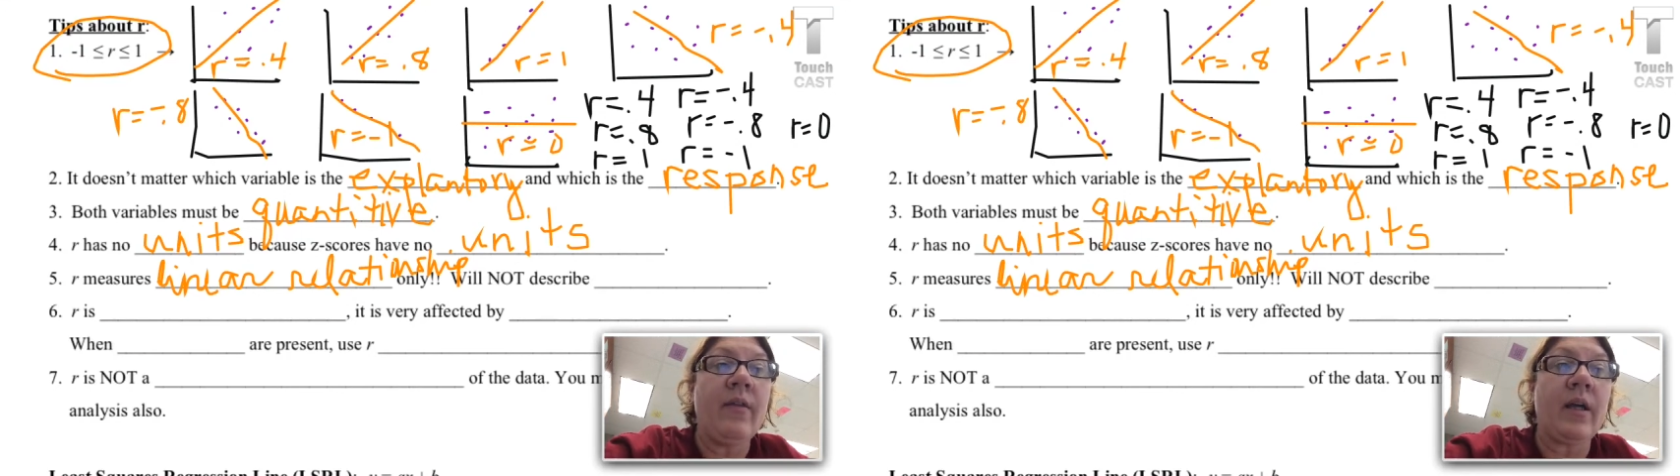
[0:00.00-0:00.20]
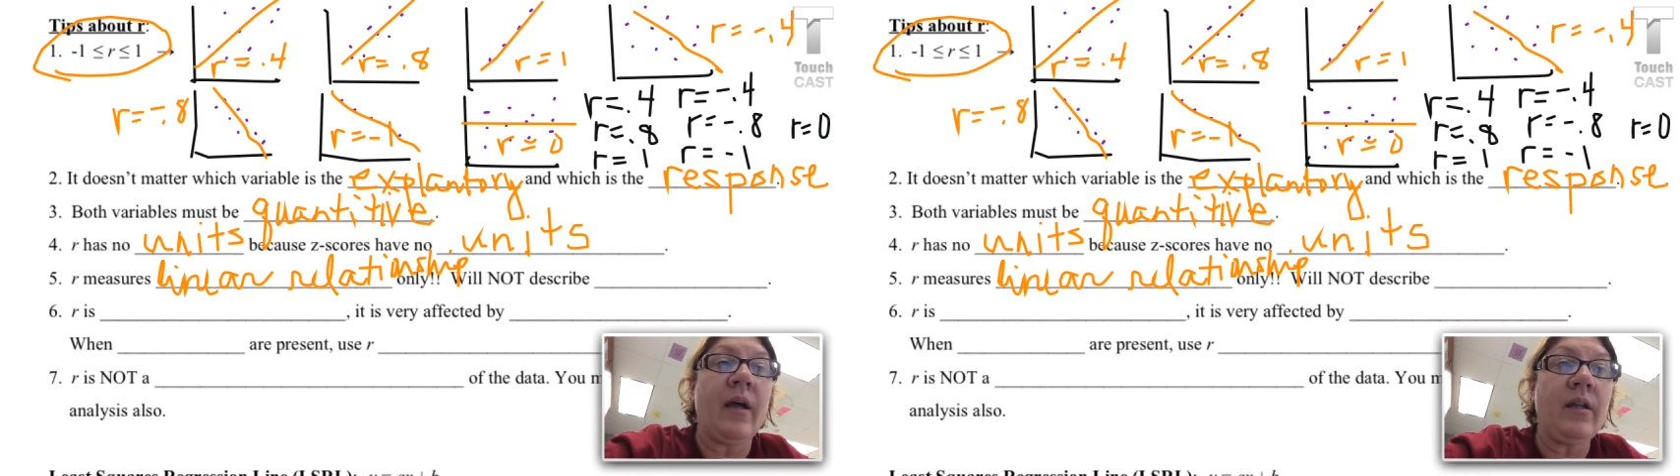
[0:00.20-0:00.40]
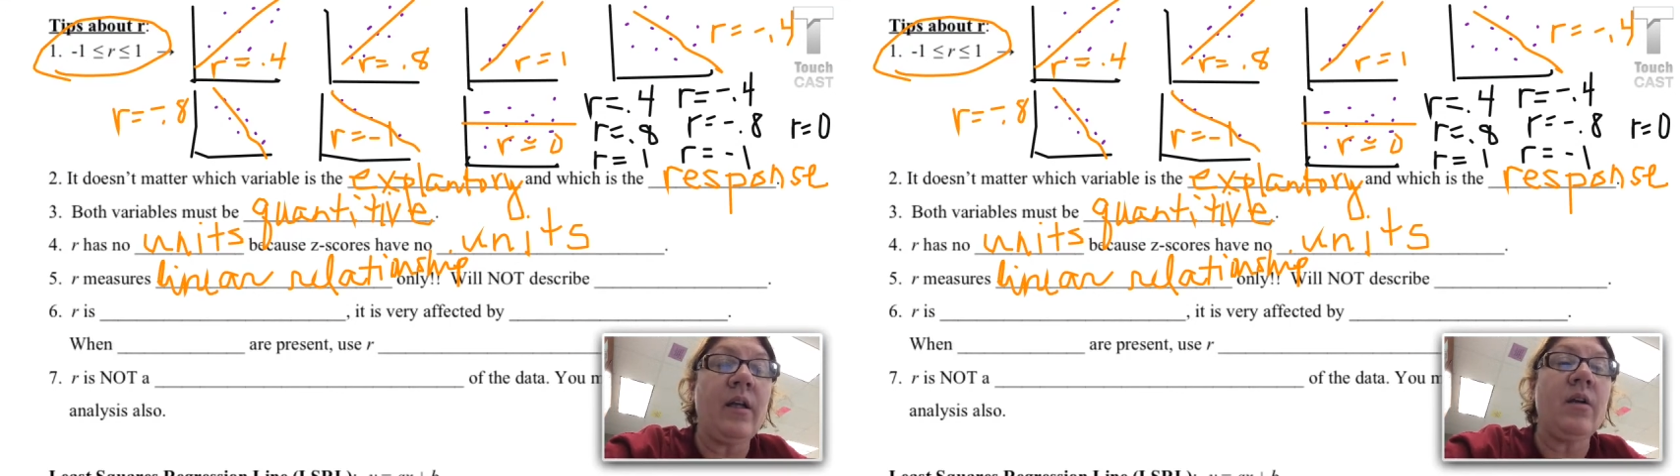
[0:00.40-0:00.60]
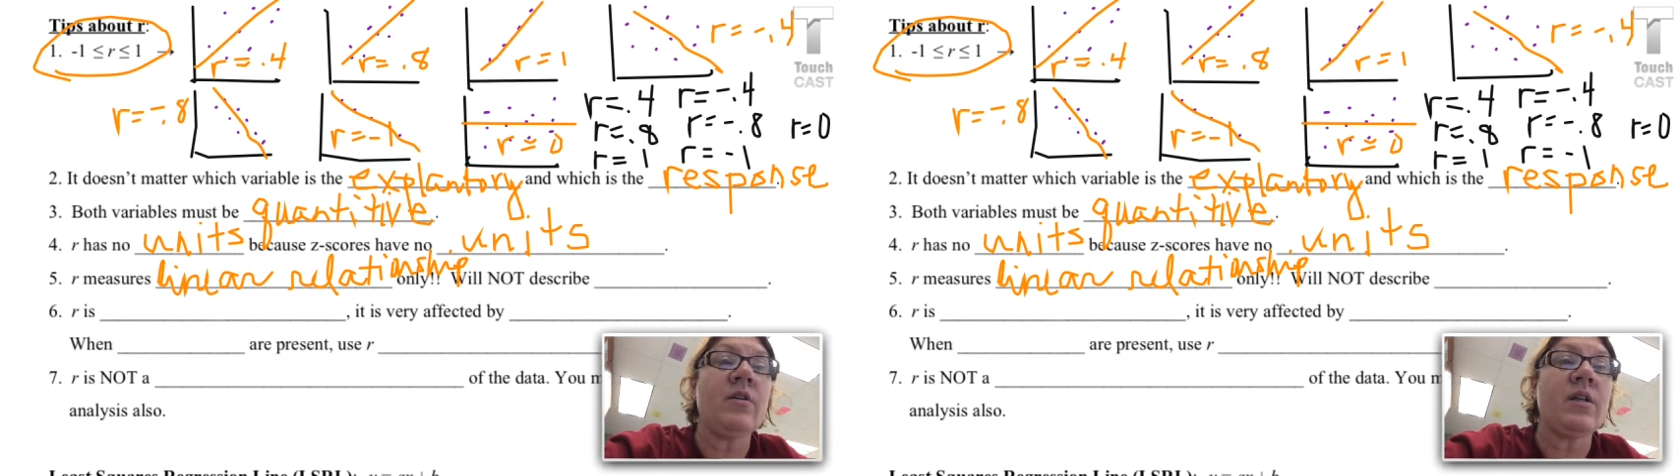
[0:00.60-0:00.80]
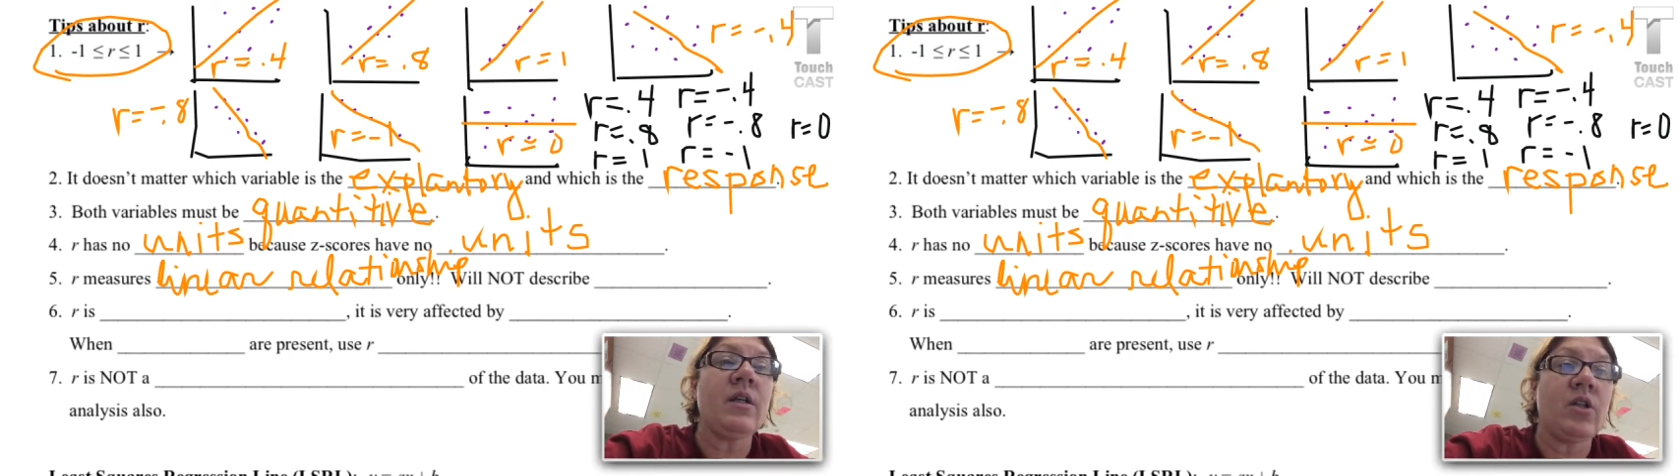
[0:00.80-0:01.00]
calculator
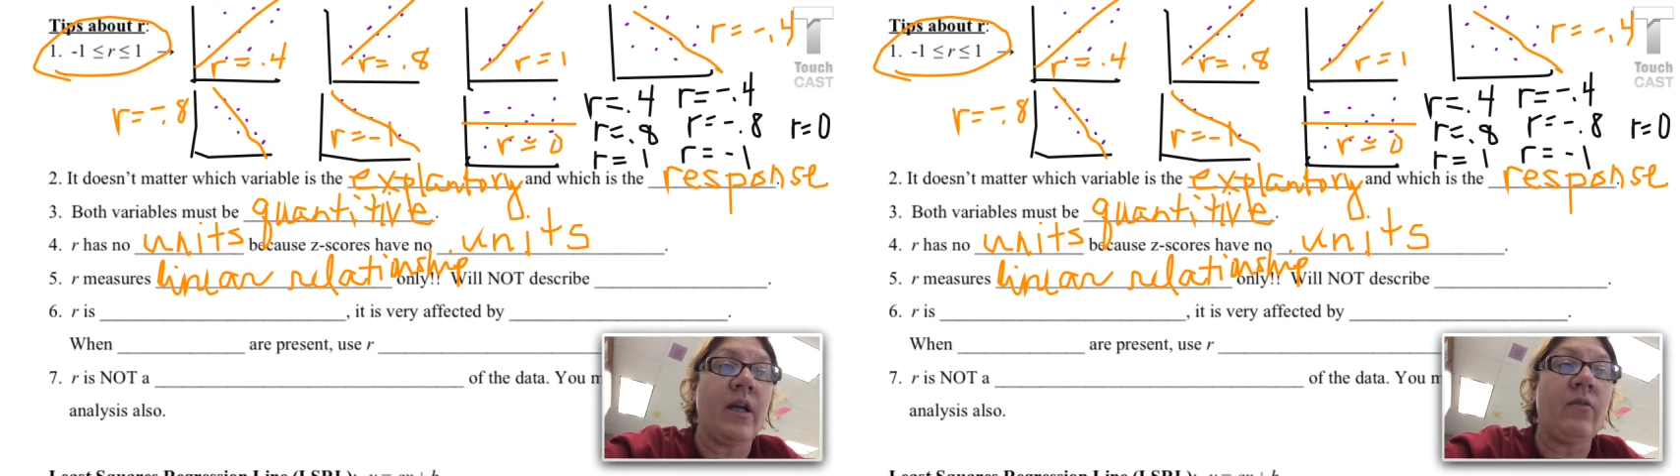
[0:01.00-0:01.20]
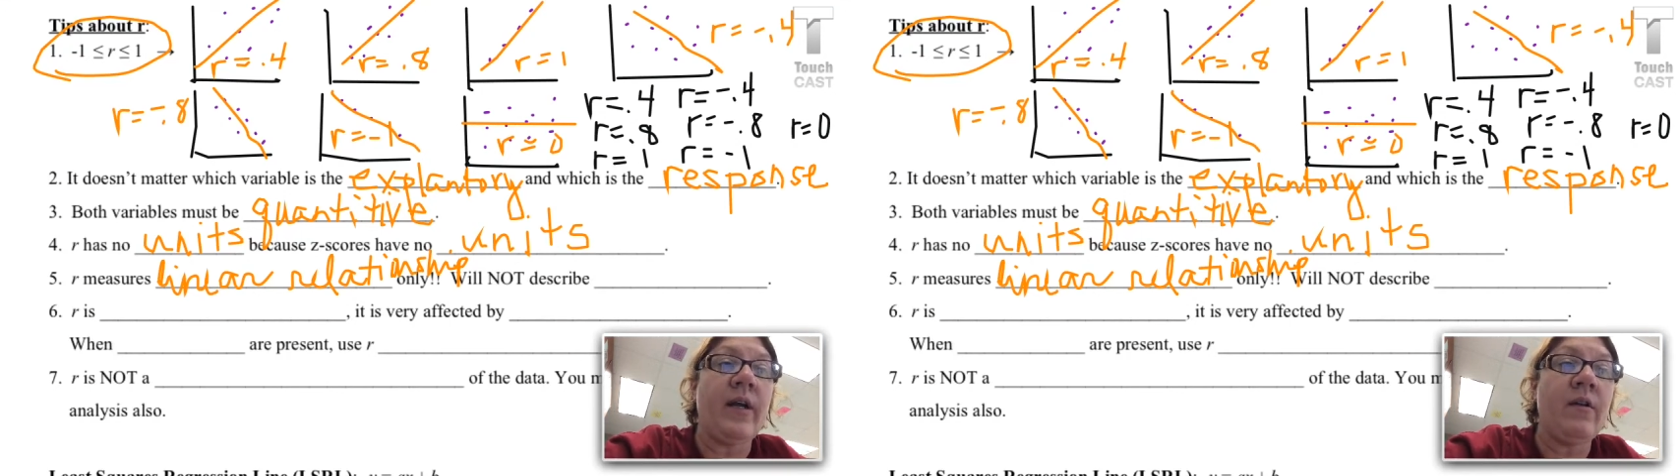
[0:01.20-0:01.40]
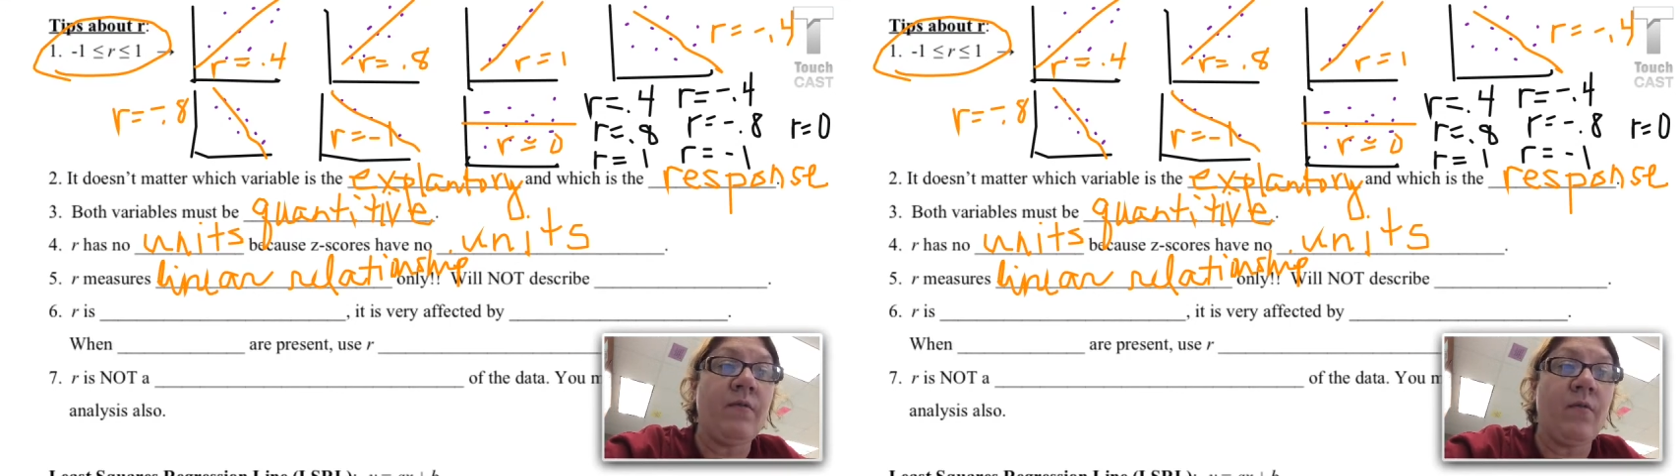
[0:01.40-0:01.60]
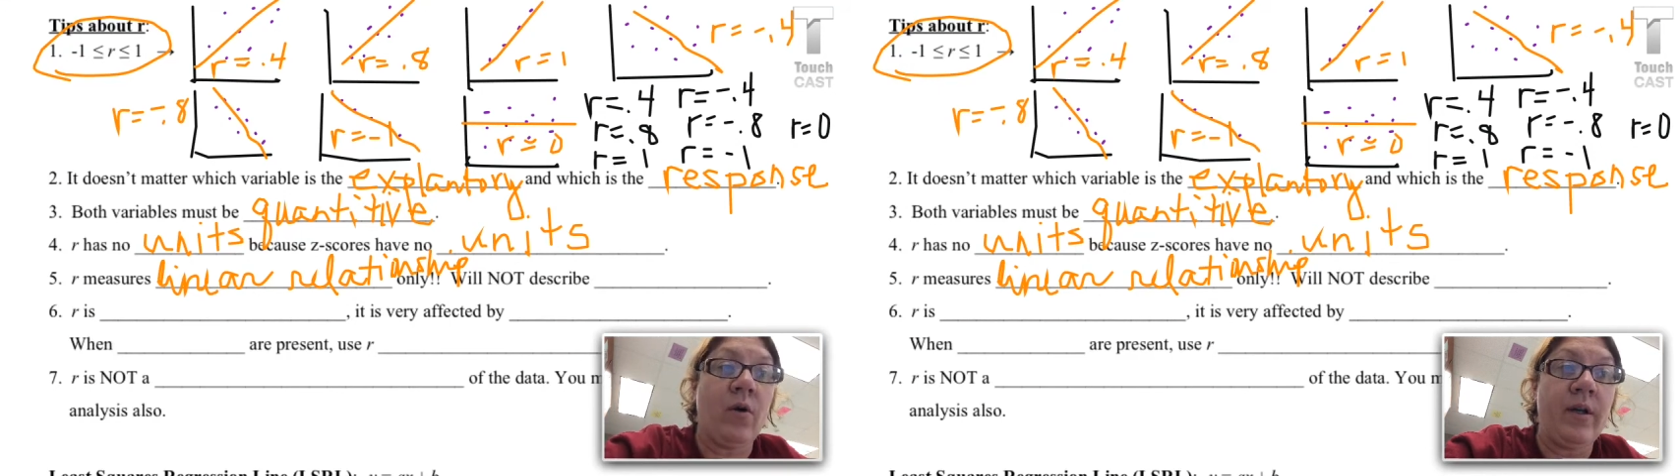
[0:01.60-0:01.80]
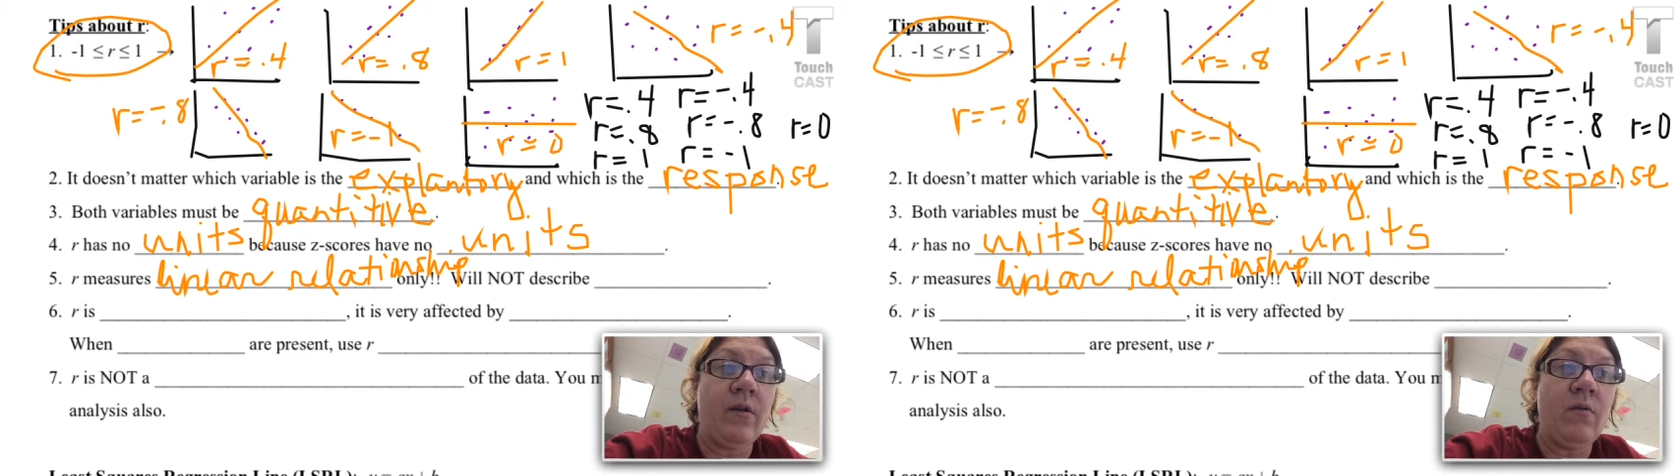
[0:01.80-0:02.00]
is going to generate it
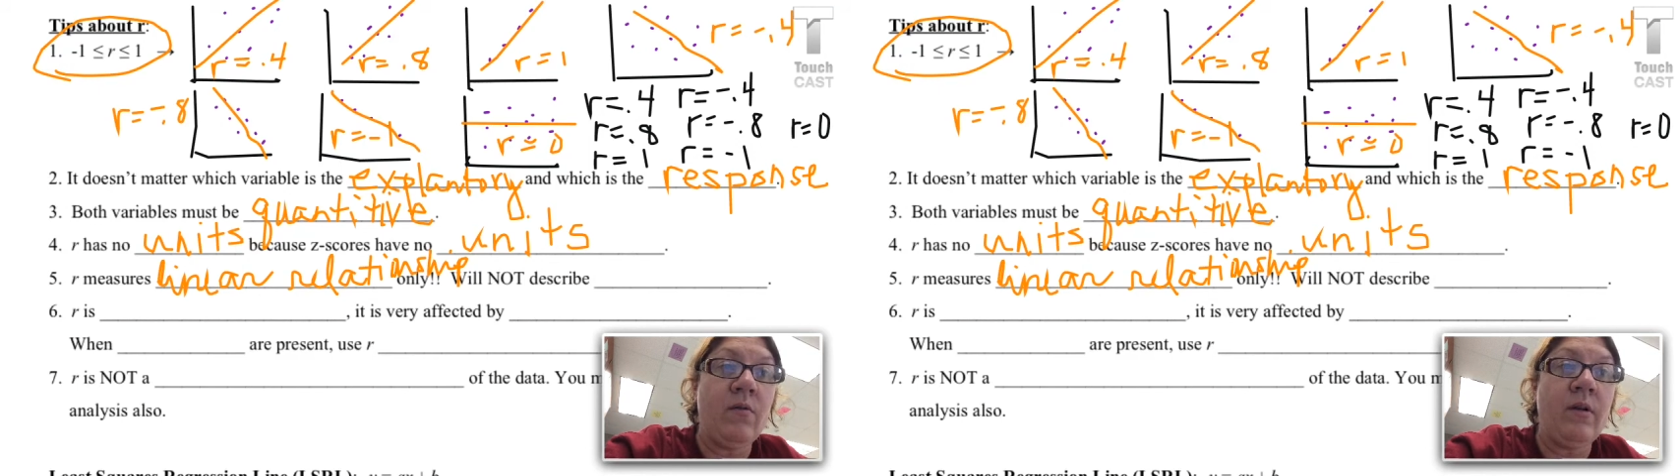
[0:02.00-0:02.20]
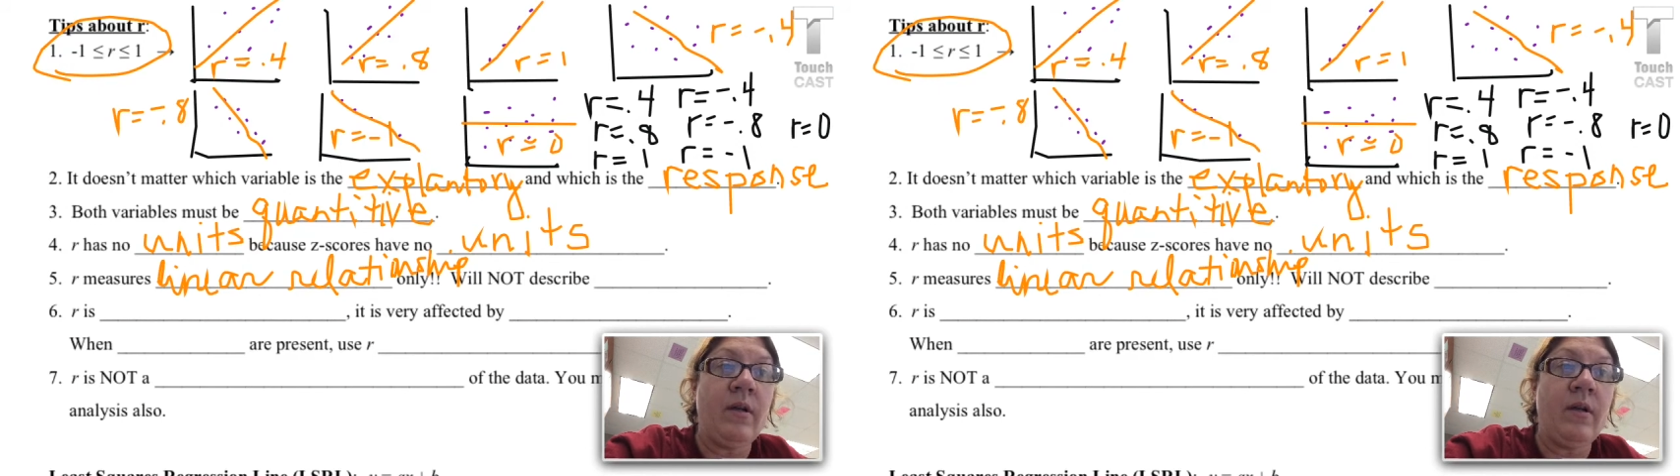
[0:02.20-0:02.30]
for you,